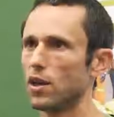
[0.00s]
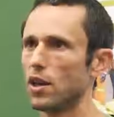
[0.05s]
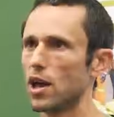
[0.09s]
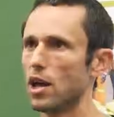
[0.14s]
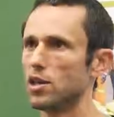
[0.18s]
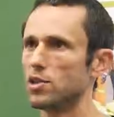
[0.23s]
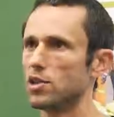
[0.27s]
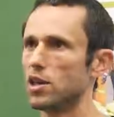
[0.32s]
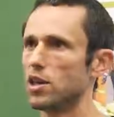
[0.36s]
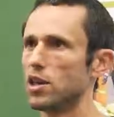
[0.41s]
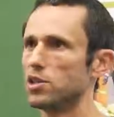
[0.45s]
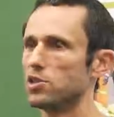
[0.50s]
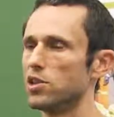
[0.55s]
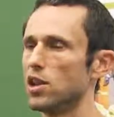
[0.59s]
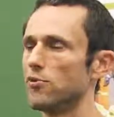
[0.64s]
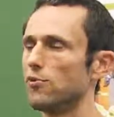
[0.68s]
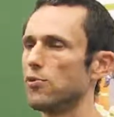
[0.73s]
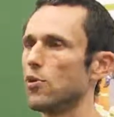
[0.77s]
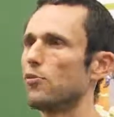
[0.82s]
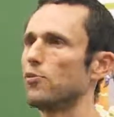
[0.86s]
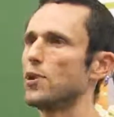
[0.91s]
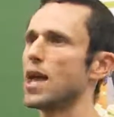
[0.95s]
As
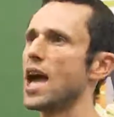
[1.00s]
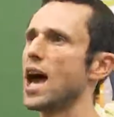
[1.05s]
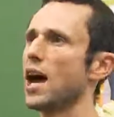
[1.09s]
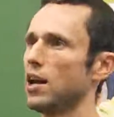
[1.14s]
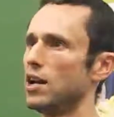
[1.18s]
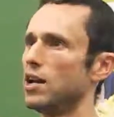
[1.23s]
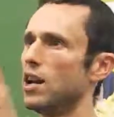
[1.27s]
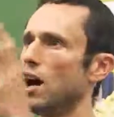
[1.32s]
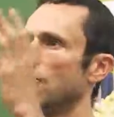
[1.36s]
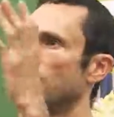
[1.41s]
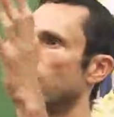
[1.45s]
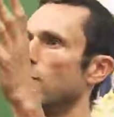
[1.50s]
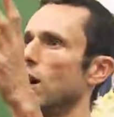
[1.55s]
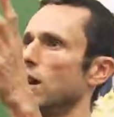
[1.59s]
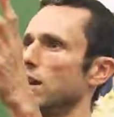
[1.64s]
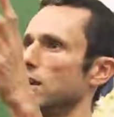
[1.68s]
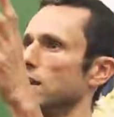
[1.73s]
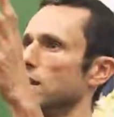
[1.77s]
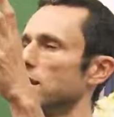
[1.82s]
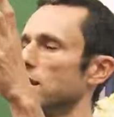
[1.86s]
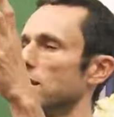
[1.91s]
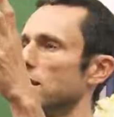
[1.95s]
if we had enough
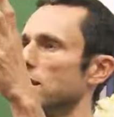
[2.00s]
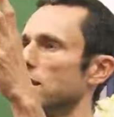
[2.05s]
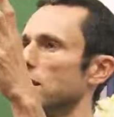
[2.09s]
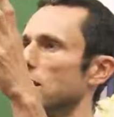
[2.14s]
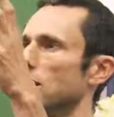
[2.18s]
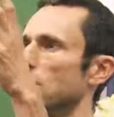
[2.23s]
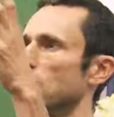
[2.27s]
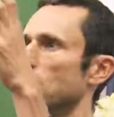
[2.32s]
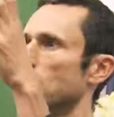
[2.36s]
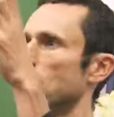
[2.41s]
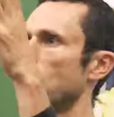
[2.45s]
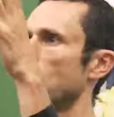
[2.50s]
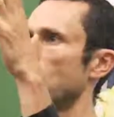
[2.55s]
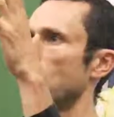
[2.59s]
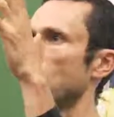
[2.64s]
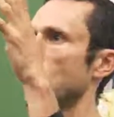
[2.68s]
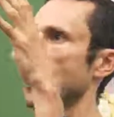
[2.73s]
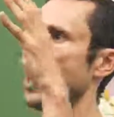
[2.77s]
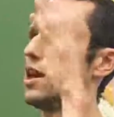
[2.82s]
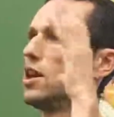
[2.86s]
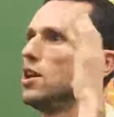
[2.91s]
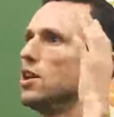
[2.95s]
money
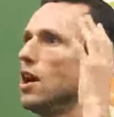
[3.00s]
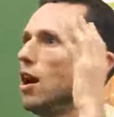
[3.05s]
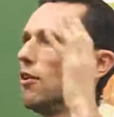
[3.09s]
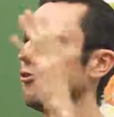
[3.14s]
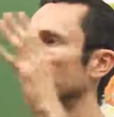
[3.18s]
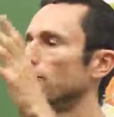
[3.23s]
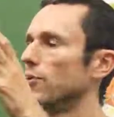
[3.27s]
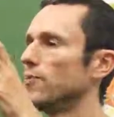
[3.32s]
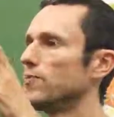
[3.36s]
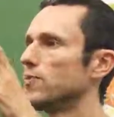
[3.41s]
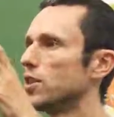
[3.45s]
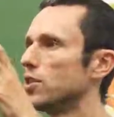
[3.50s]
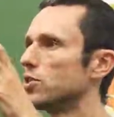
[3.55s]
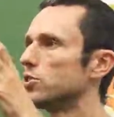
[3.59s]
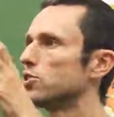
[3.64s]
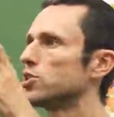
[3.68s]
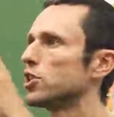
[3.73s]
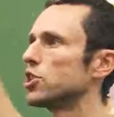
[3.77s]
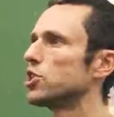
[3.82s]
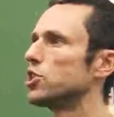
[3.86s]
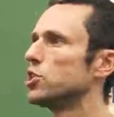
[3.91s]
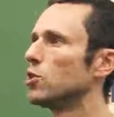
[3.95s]
and enough
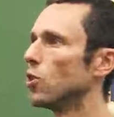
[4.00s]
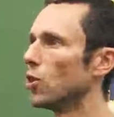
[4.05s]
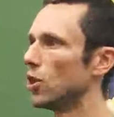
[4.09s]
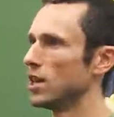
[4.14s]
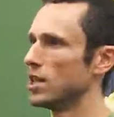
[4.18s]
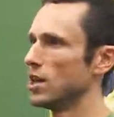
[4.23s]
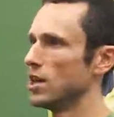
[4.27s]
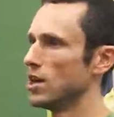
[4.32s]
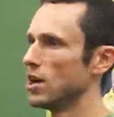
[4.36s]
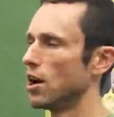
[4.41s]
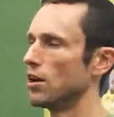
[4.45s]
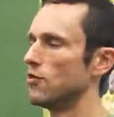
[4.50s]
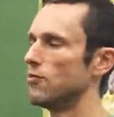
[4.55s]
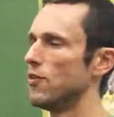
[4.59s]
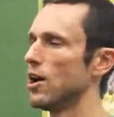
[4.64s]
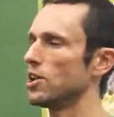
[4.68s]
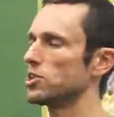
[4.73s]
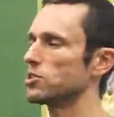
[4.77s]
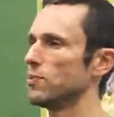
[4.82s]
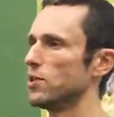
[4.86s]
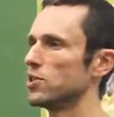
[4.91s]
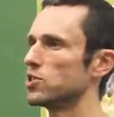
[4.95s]
security in our
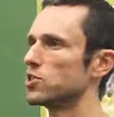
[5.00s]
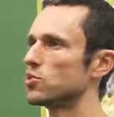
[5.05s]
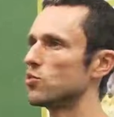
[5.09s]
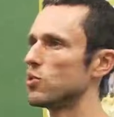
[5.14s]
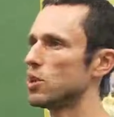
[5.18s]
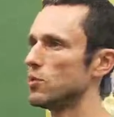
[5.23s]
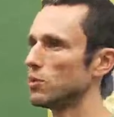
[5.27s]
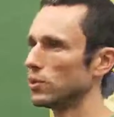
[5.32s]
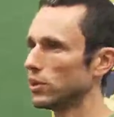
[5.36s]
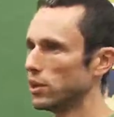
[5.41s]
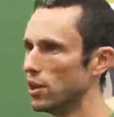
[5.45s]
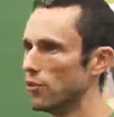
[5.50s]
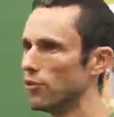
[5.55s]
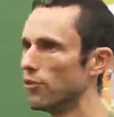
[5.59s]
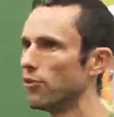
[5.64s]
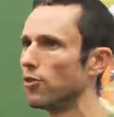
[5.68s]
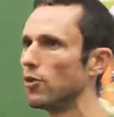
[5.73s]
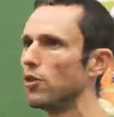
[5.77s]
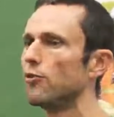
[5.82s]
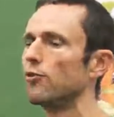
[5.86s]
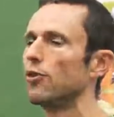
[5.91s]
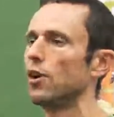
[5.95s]
investments, we would
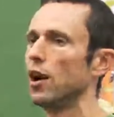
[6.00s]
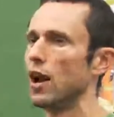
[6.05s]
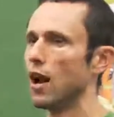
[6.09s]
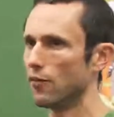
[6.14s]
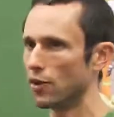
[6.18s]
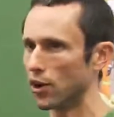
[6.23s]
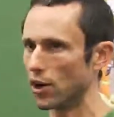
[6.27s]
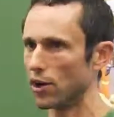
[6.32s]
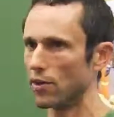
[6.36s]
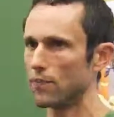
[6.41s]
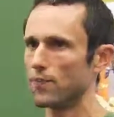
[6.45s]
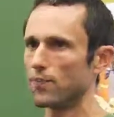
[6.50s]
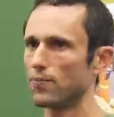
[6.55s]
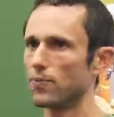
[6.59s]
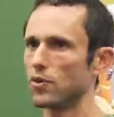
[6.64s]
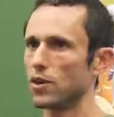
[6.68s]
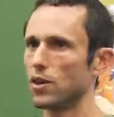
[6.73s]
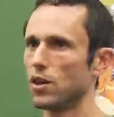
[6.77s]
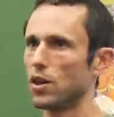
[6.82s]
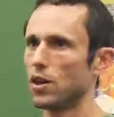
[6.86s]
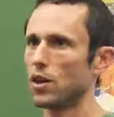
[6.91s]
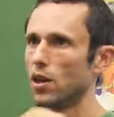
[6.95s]
live forever.
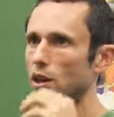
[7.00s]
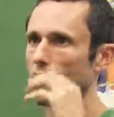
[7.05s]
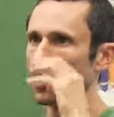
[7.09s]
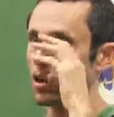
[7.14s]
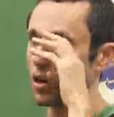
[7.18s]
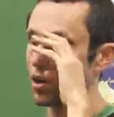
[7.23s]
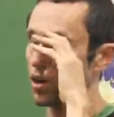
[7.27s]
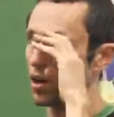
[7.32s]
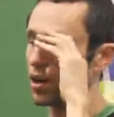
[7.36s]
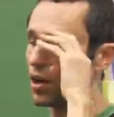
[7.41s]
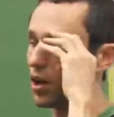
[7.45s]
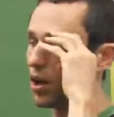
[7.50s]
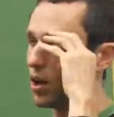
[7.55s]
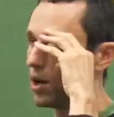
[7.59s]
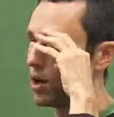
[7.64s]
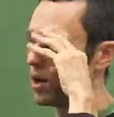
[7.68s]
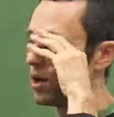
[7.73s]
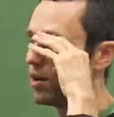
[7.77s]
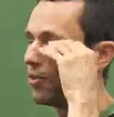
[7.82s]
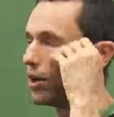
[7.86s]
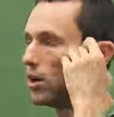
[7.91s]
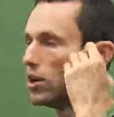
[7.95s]

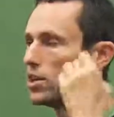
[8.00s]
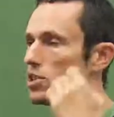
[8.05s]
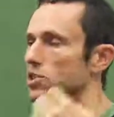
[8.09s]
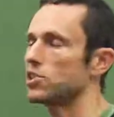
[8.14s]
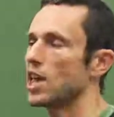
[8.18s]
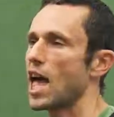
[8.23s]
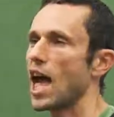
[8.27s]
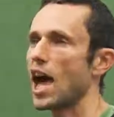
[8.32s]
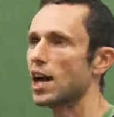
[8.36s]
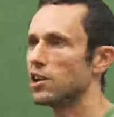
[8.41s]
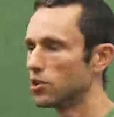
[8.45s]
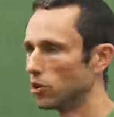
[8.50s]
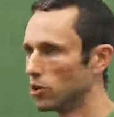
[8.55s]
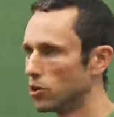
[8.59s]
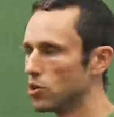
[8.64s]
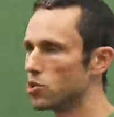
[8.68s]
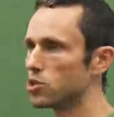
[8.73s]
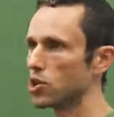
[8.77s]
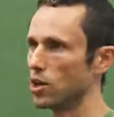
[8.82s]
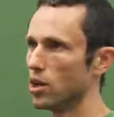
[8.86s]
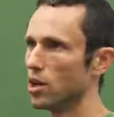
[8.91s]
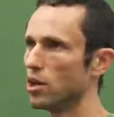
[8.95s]
A very sad
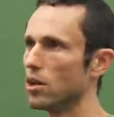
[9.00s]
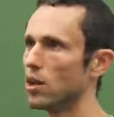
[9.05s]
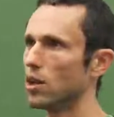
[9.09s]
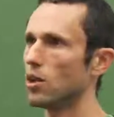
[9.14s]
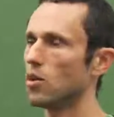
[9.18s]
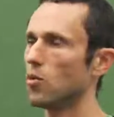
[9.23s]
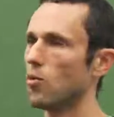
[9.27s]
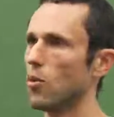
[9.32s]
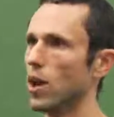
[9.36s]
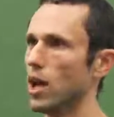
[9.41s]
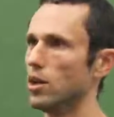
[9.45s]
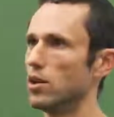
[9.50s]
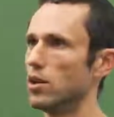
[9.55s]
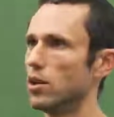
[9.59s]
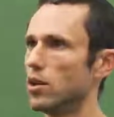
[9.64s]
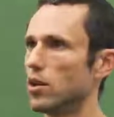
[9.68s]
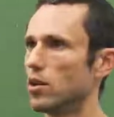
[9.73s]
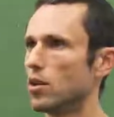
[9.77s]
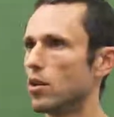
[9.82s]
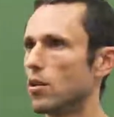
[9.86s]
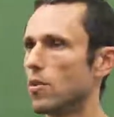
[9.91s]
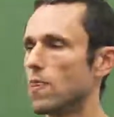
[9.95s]
delusion when
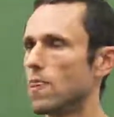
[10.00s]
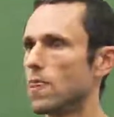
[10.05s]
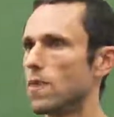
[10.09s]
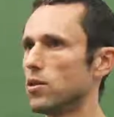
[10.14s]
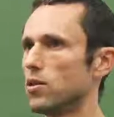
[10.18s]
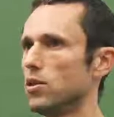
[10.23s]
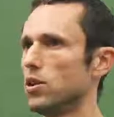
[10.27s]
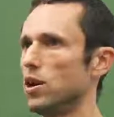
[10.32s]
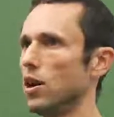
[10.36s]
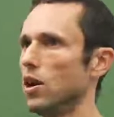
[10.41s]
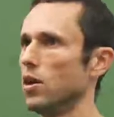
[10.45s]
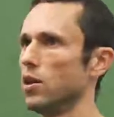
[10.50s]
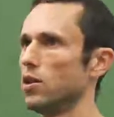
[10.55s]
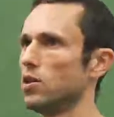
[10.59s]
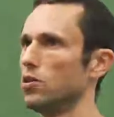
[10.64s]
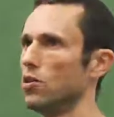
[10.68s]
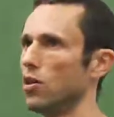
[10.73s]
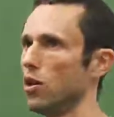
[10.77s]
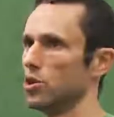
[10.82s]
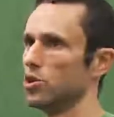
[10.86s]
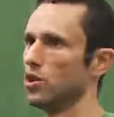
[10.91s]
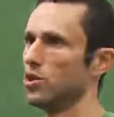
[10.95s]

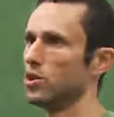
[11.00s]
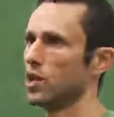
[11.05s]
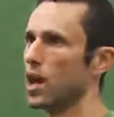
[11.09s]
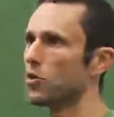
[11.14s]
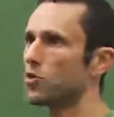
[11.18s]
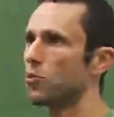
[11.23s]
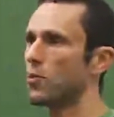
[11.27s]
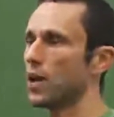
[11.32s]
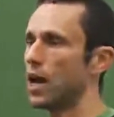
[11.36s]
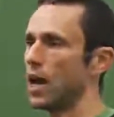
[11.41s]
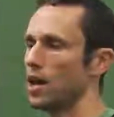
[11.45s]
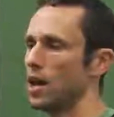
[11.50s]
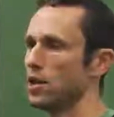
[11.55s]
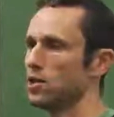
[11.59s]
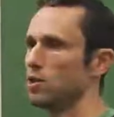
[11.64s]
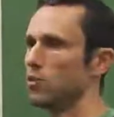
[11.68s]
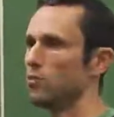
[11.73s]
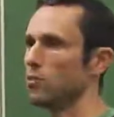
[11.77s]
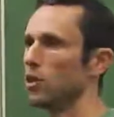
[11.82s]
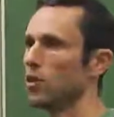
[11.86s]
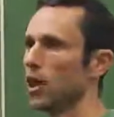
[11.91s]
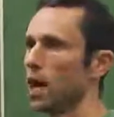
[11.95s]
you're on your deathbed and
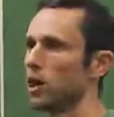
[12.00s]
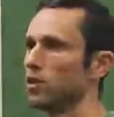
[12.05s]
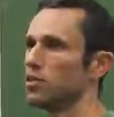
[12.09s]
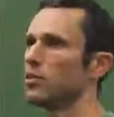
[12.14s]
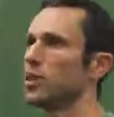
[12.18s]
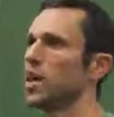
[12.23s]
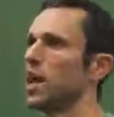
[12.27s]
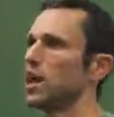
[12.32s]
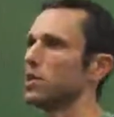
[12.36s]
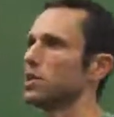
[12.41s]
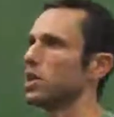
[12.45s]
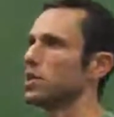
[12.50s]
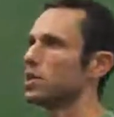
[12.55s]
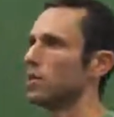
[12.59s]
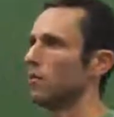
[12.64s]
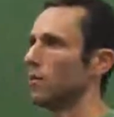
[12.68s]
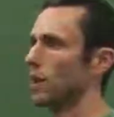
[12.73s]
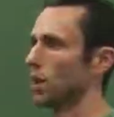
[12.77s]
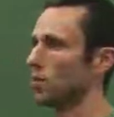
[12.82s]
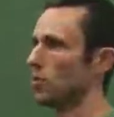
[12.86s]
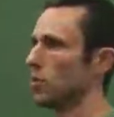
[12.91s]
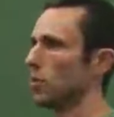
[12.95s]
you realize you can't take your
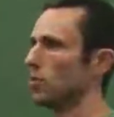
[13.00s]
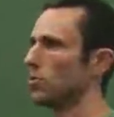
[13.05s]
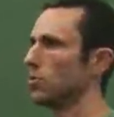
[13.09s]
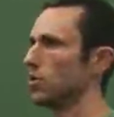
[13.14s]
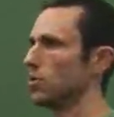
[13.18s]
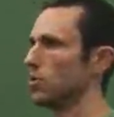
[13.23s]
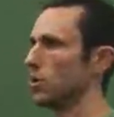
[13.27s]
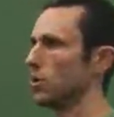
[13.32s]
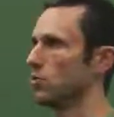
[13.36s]
money with you,